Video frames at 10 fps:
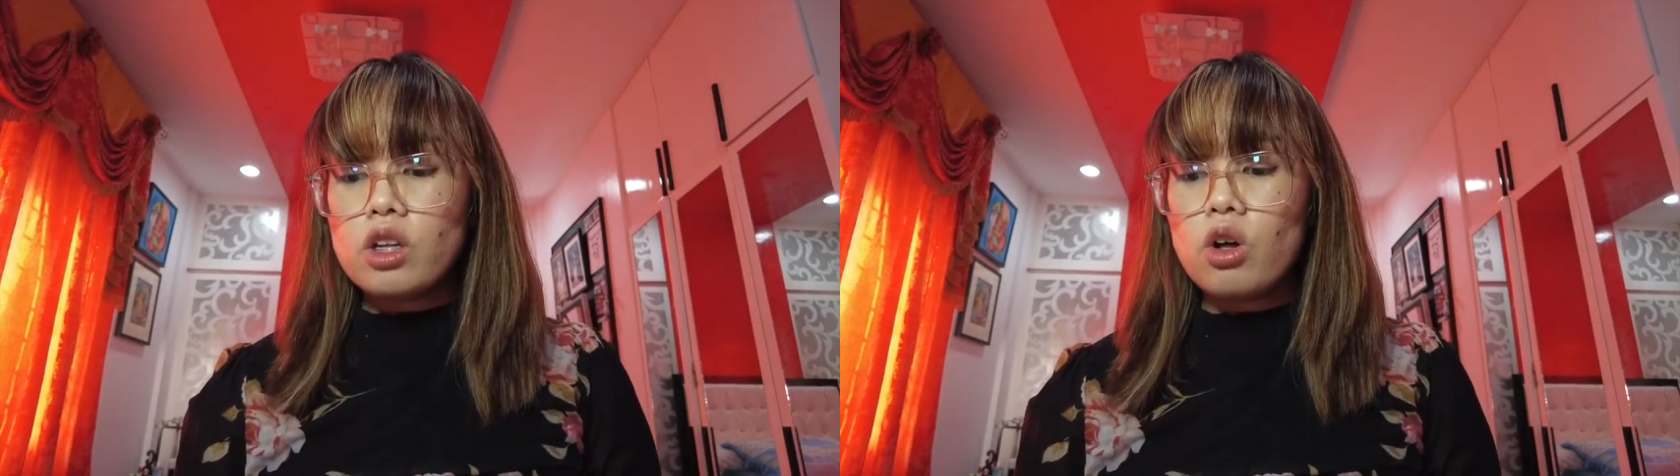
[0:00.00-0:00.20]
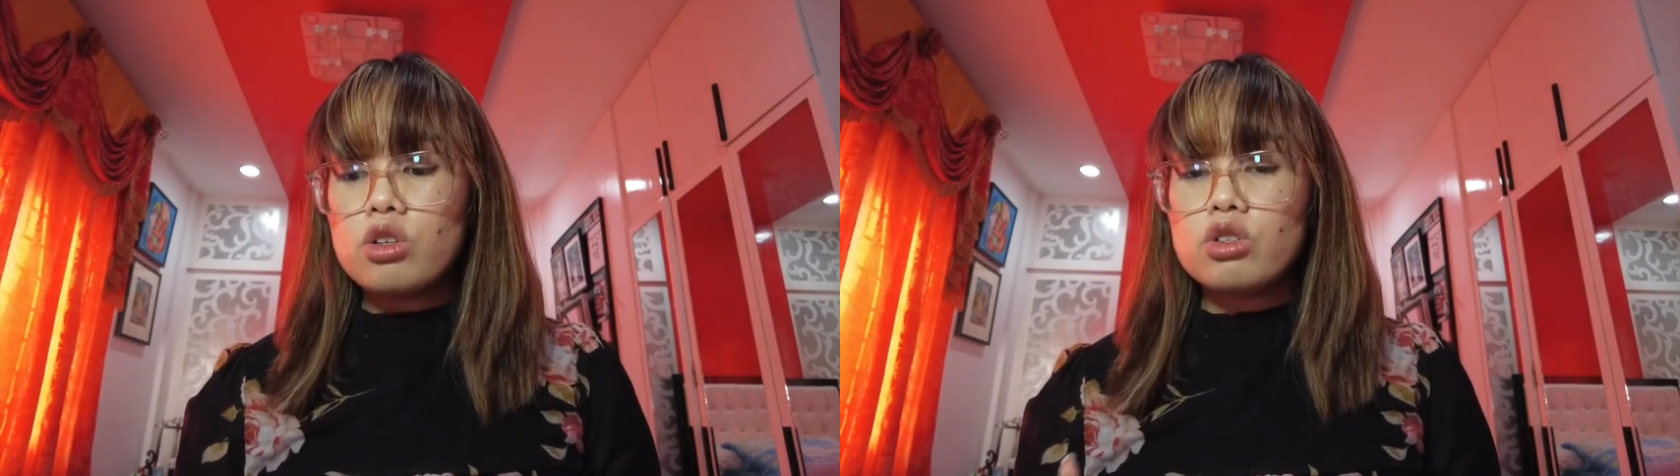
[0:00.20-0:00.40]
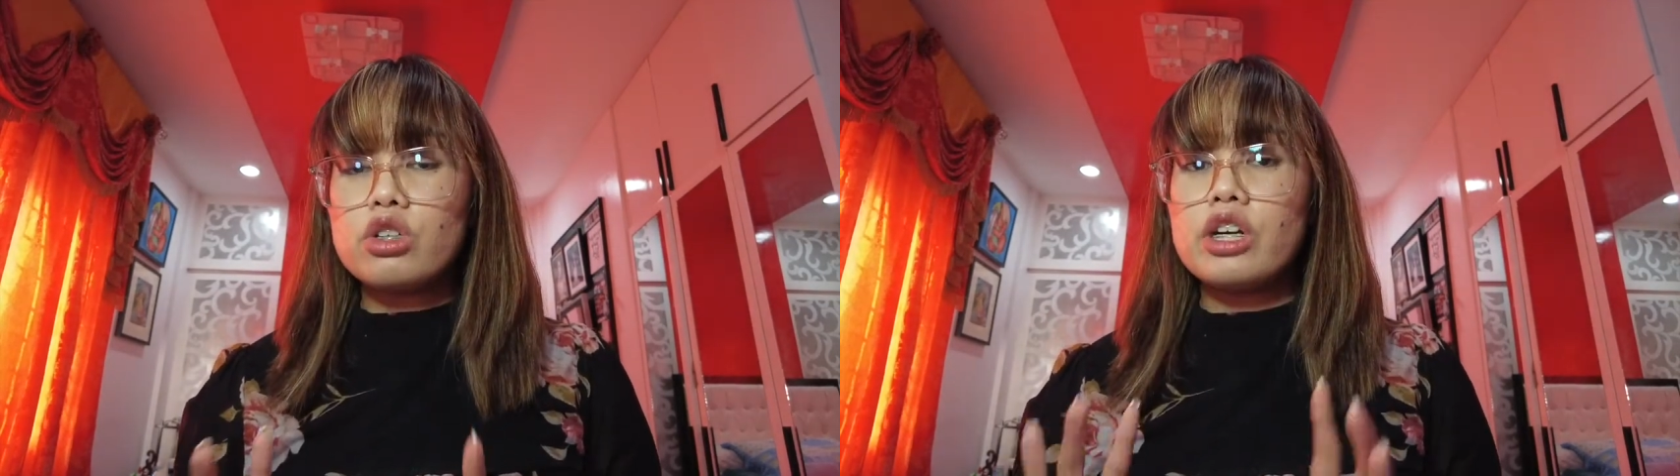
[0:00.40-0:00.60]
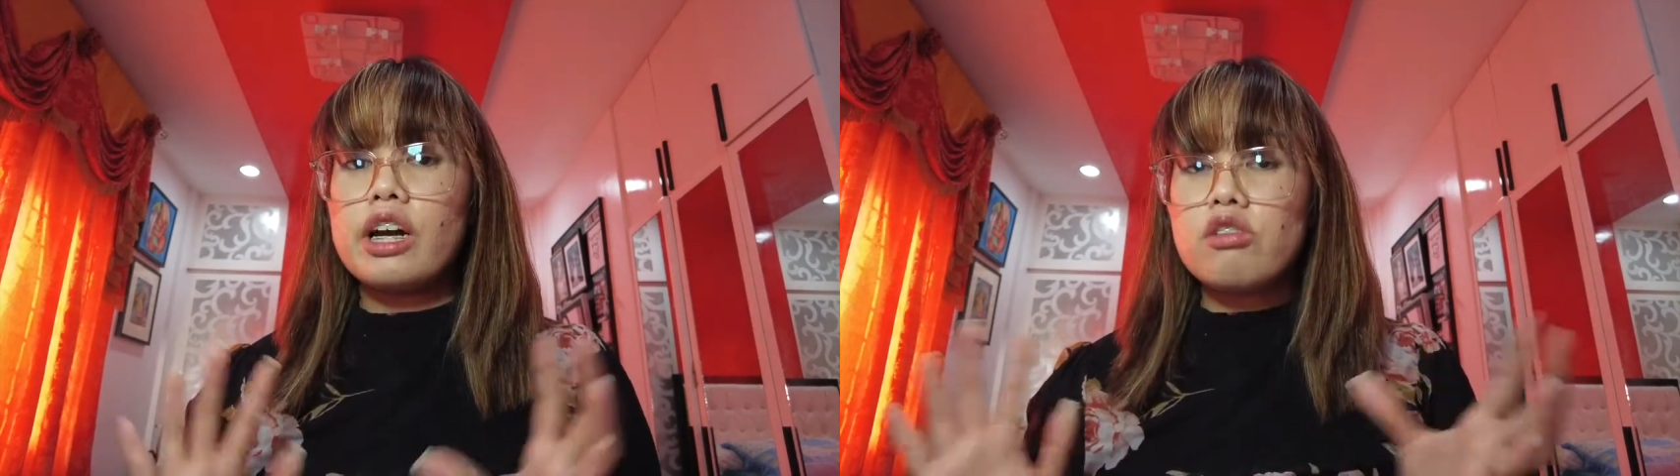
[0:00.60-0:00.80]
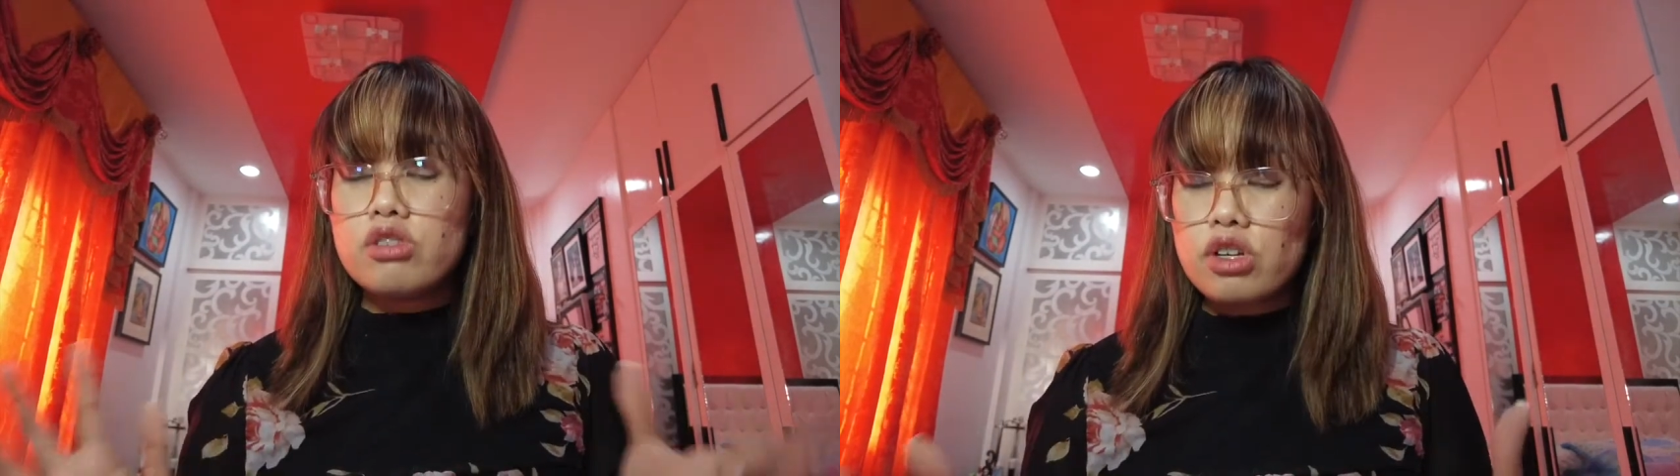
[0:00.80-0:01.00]
also their
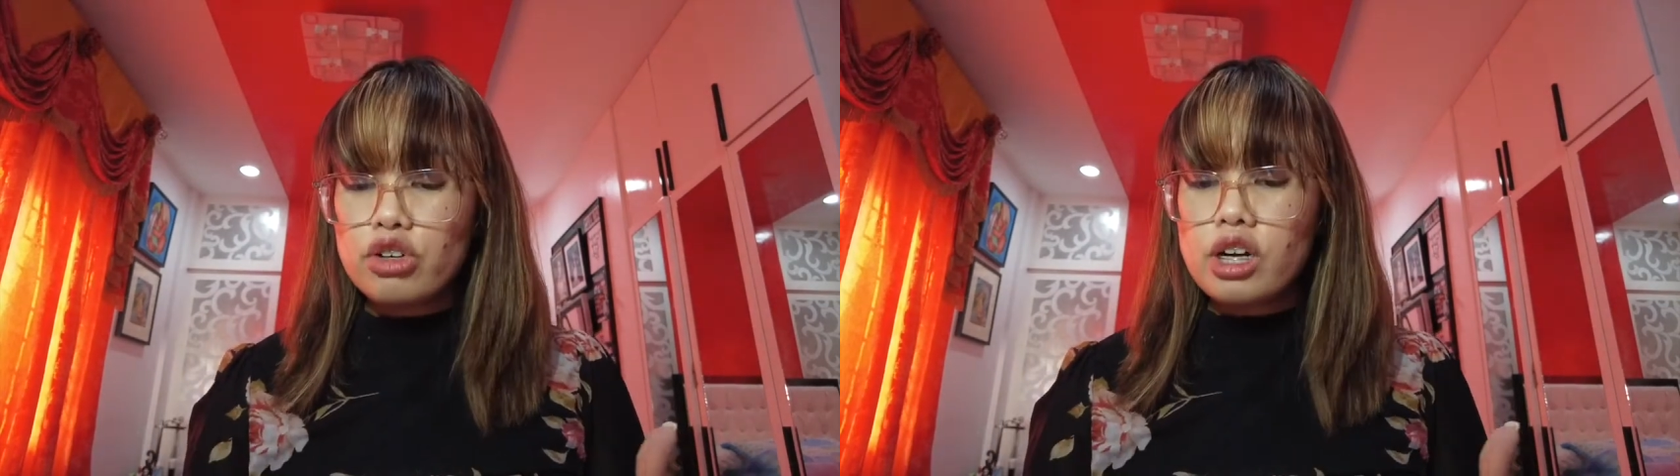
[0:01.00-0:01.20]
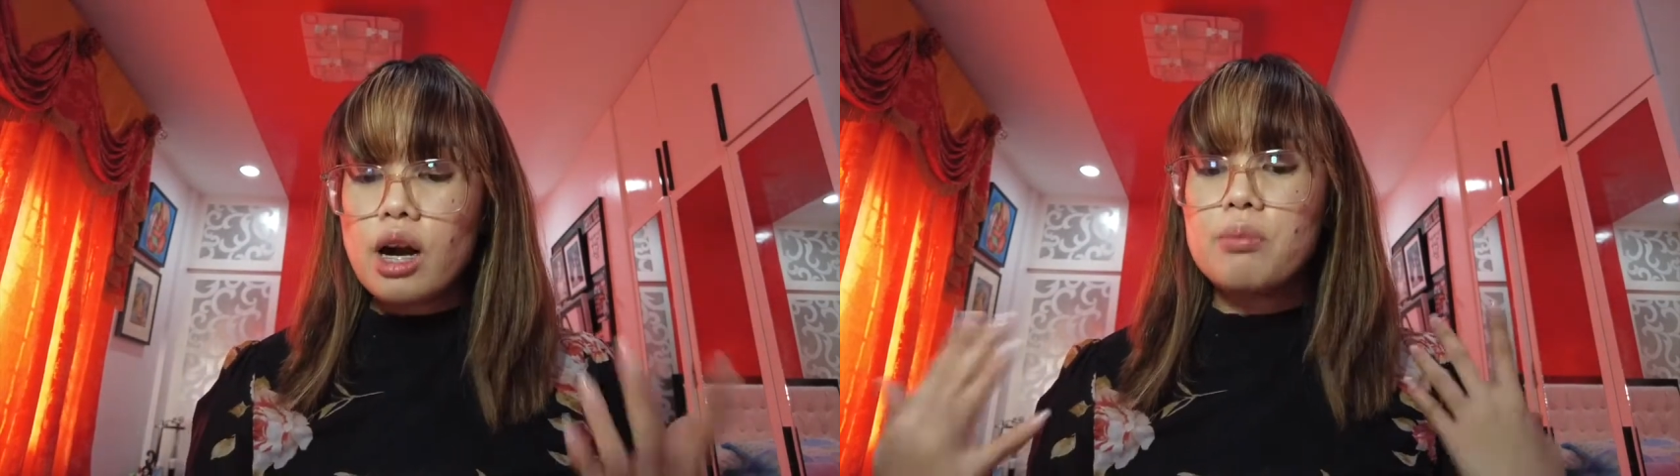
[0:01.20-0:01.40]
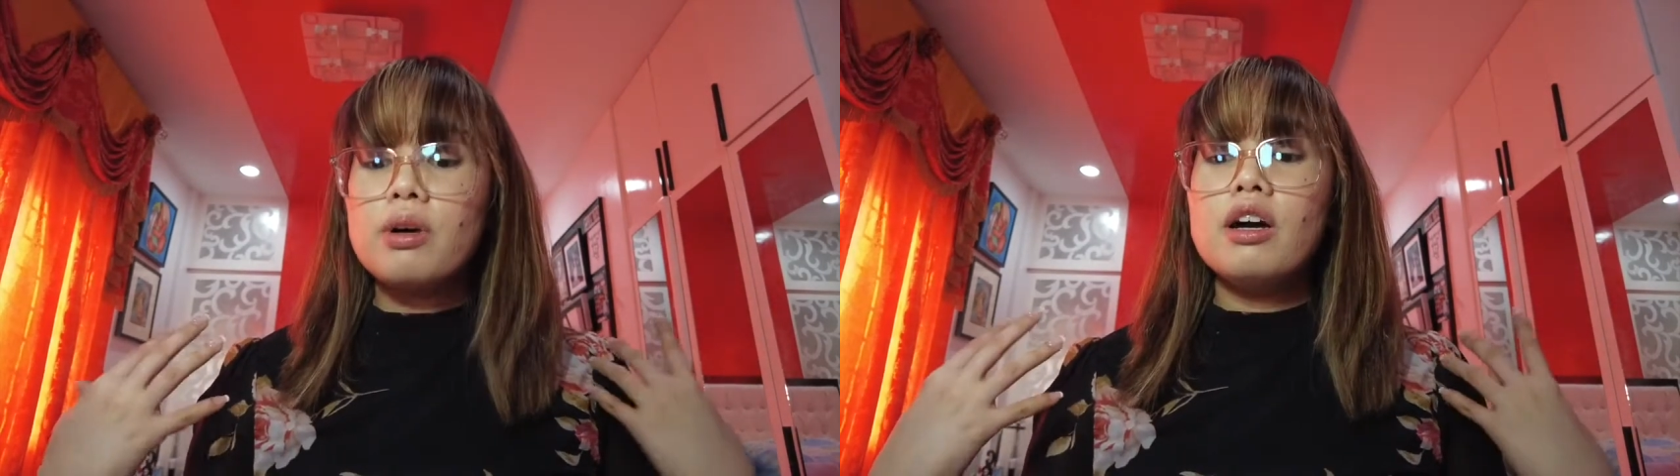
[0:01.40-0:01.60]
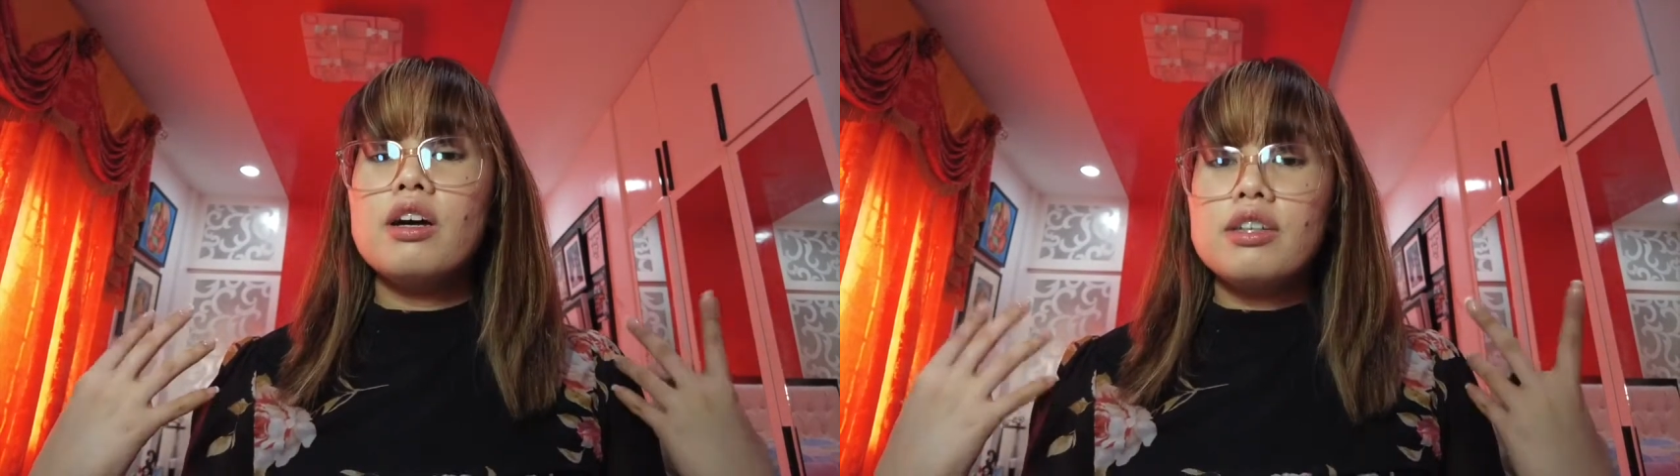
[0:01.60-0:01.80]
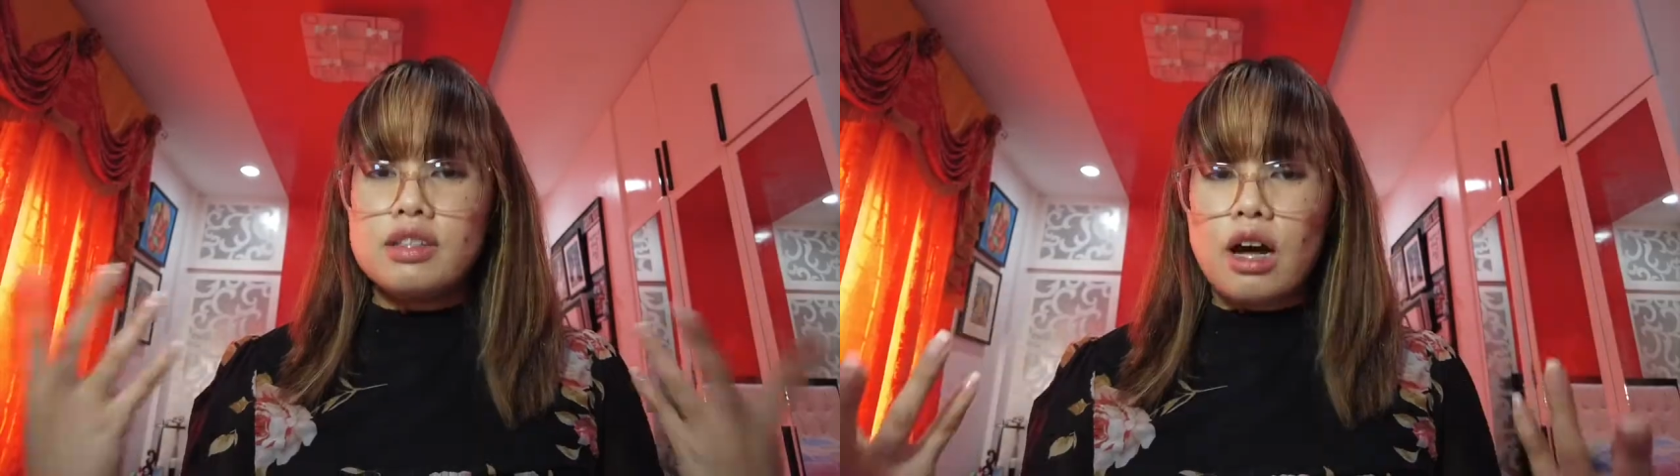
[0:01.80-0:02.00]
Instagram
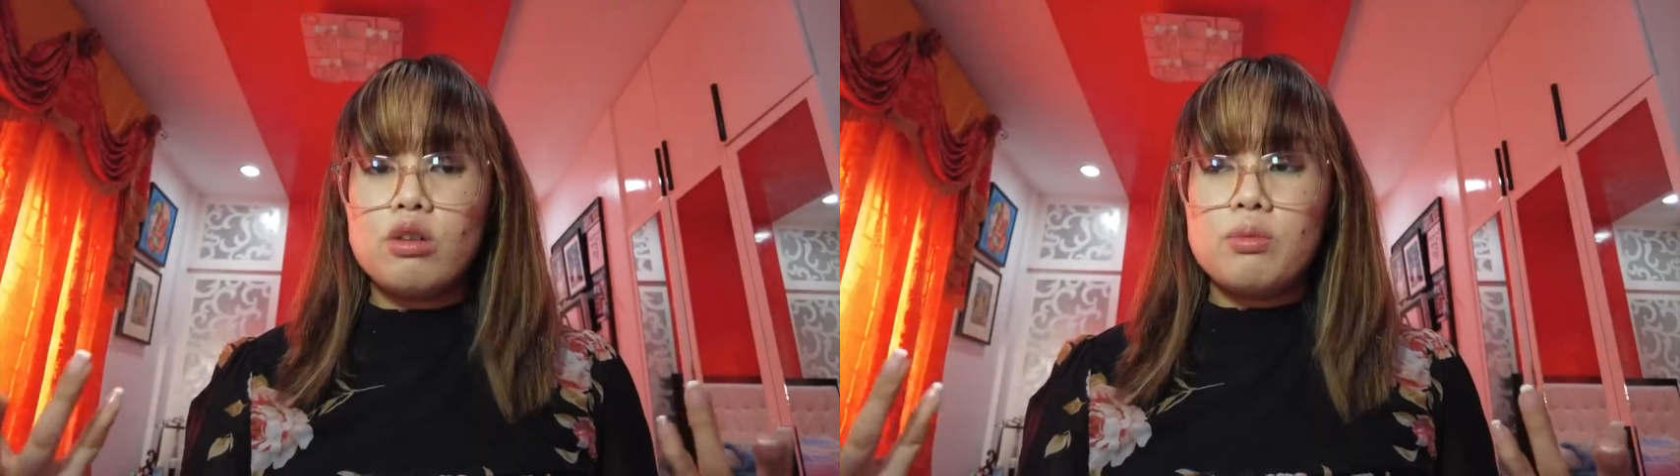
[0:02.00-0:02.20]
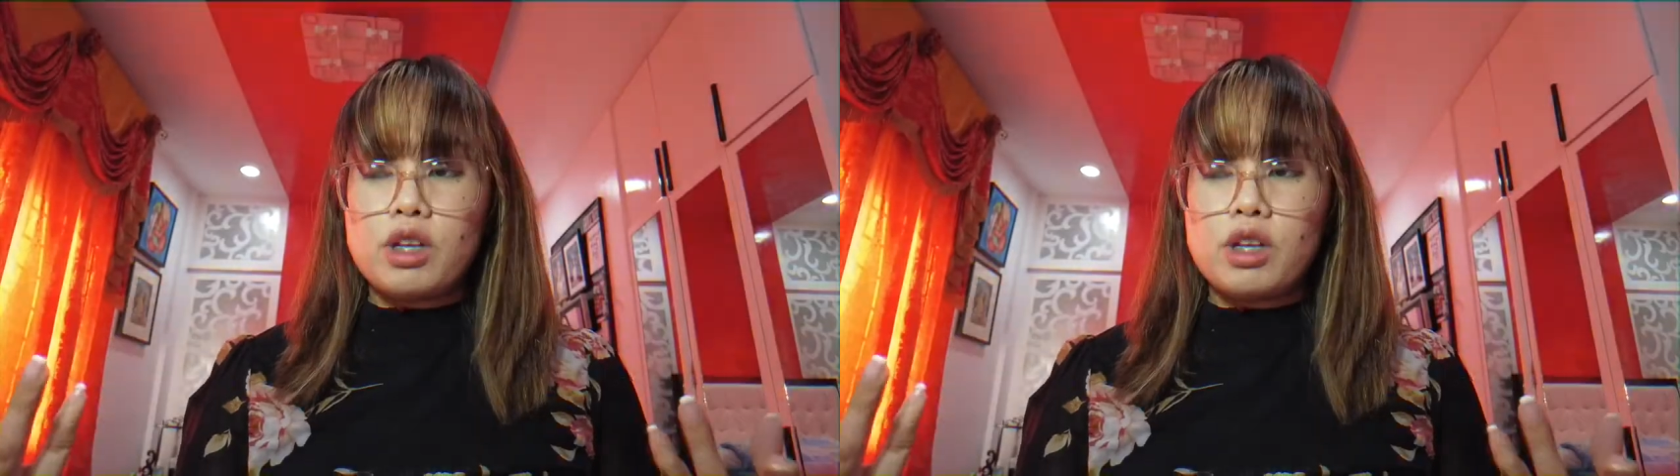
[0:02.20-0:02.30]
down